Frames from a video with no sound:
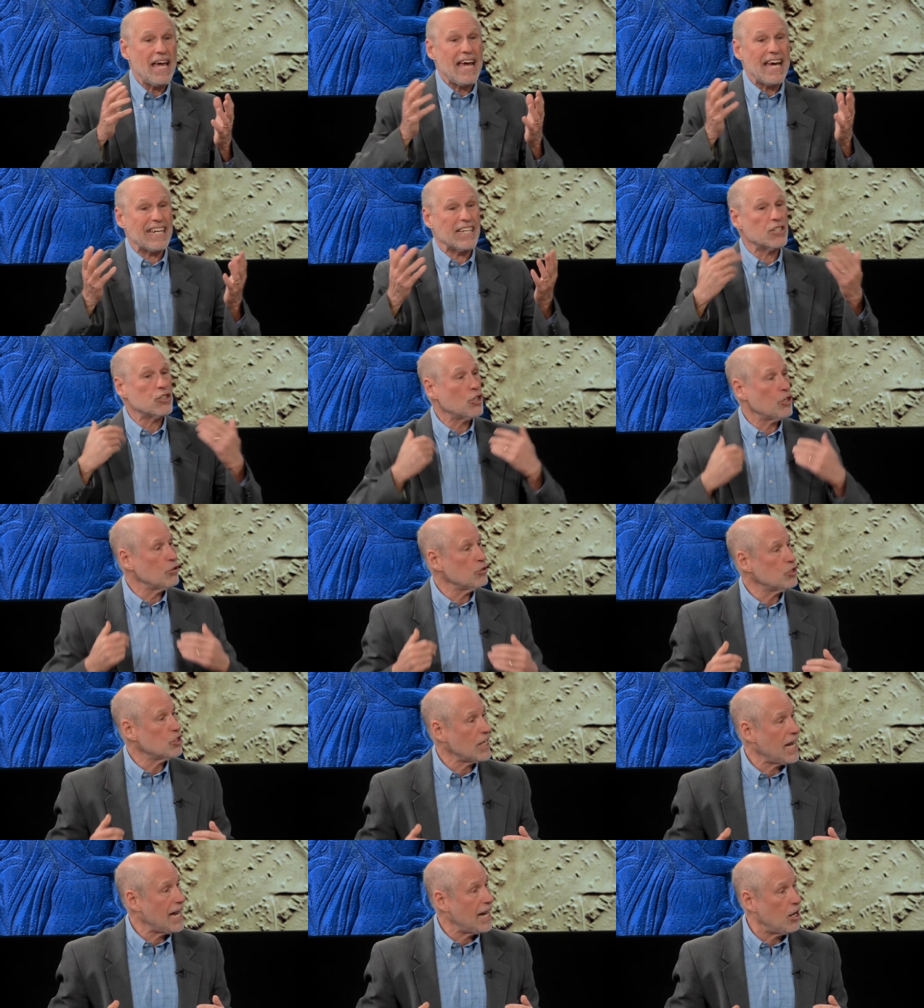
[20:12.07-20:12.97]
And it
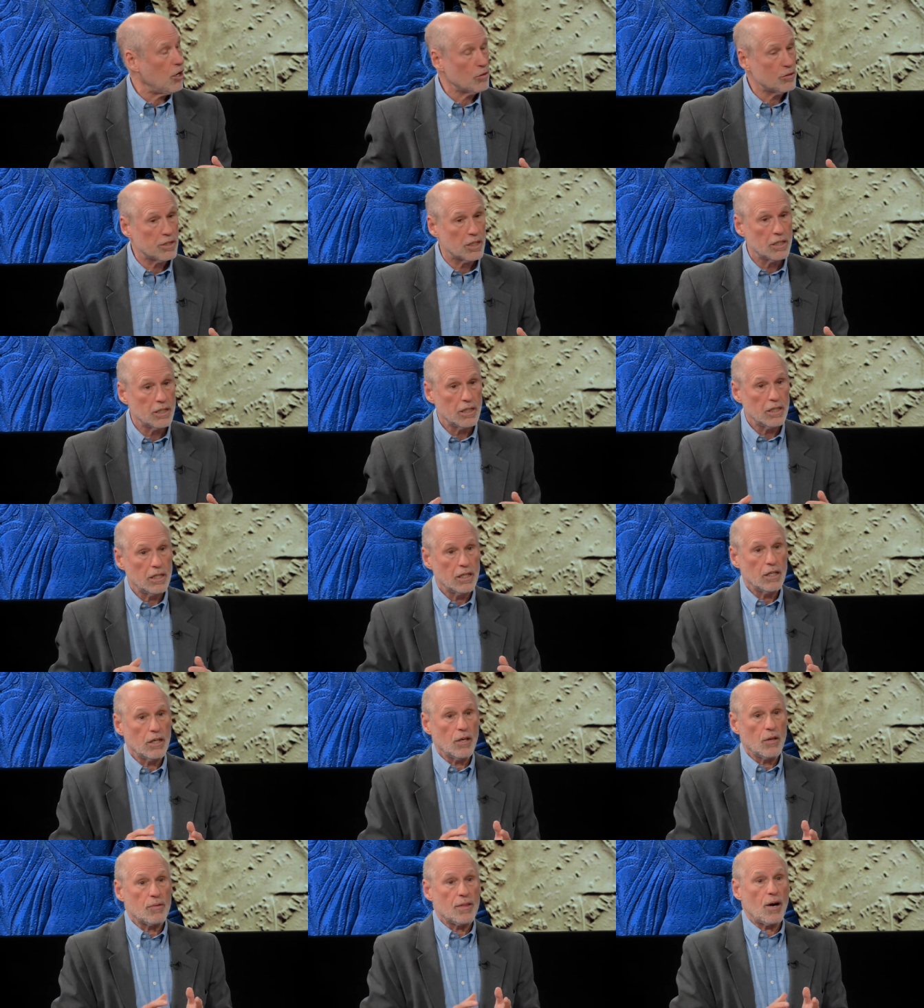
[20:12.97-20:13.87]
turns out
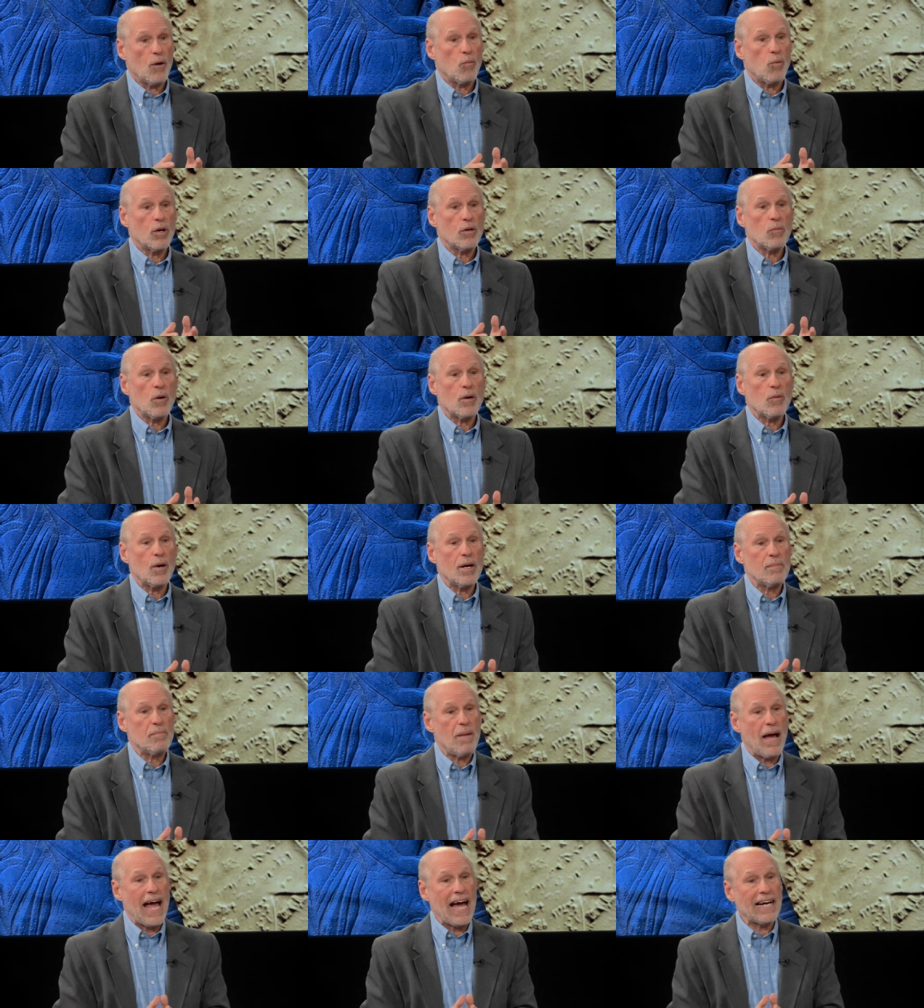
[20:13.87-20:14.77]
that when we
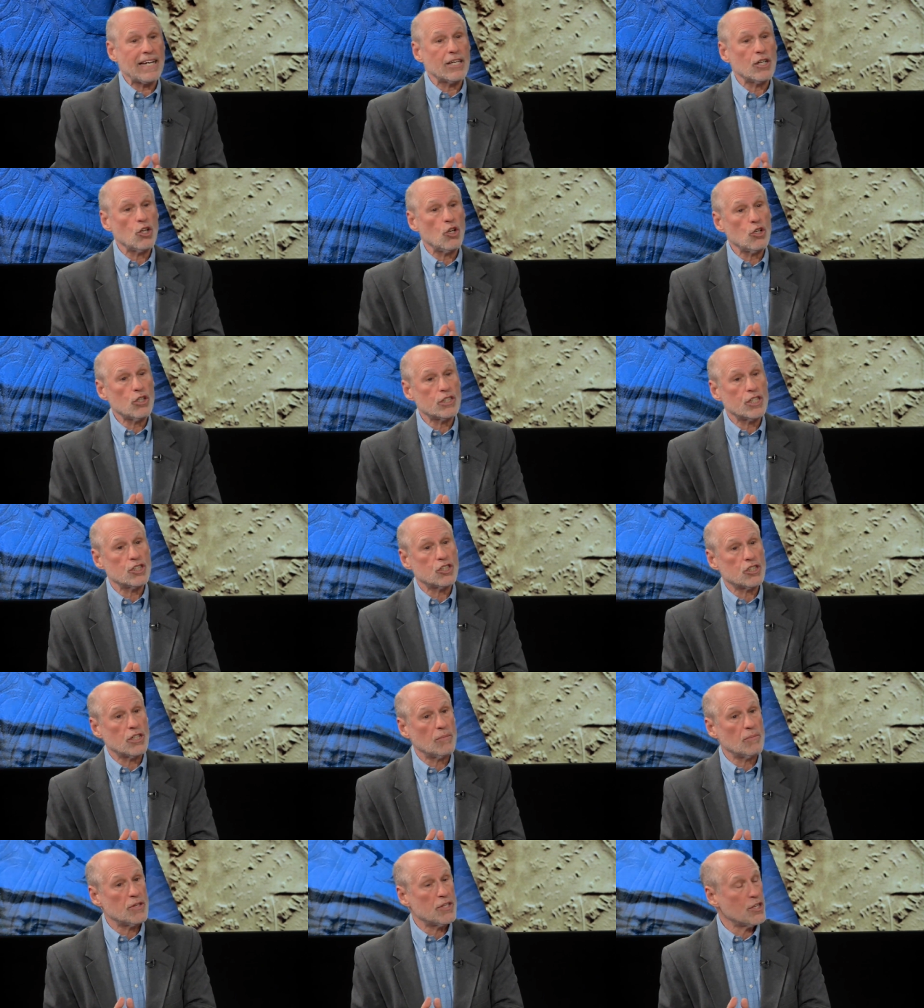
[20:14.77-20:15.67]
went back and looked at
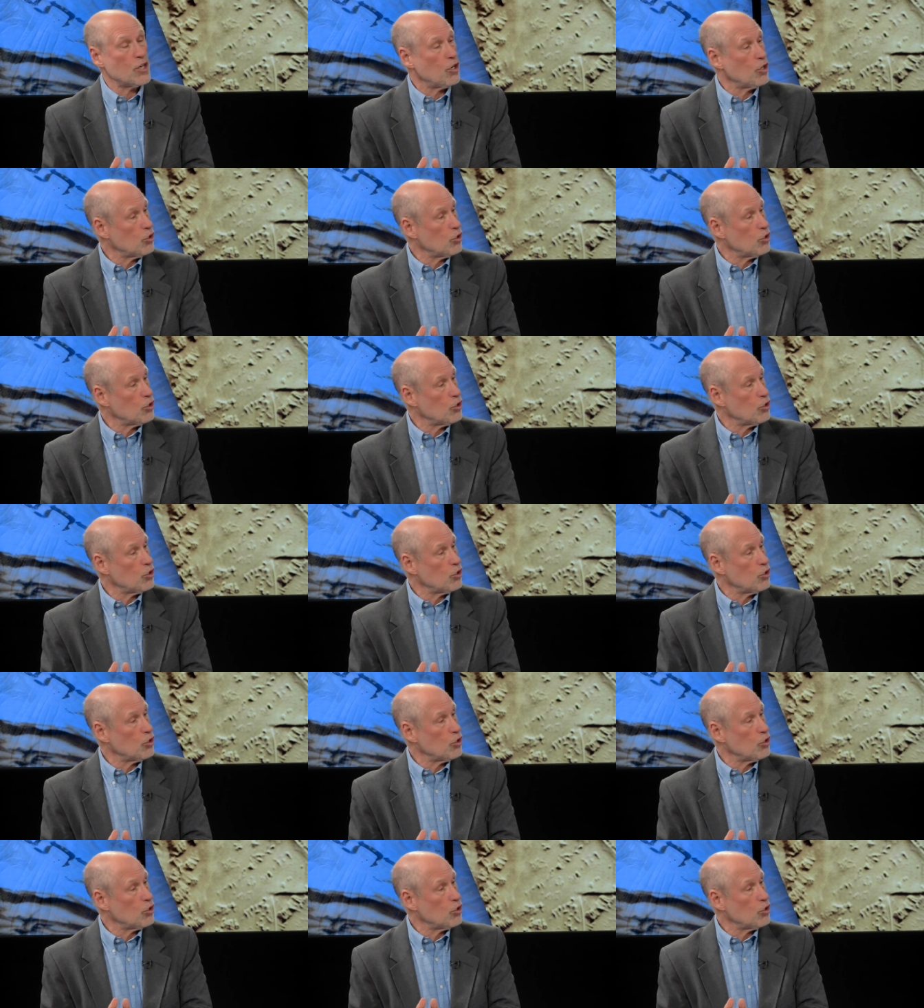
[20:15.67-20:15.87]
some of the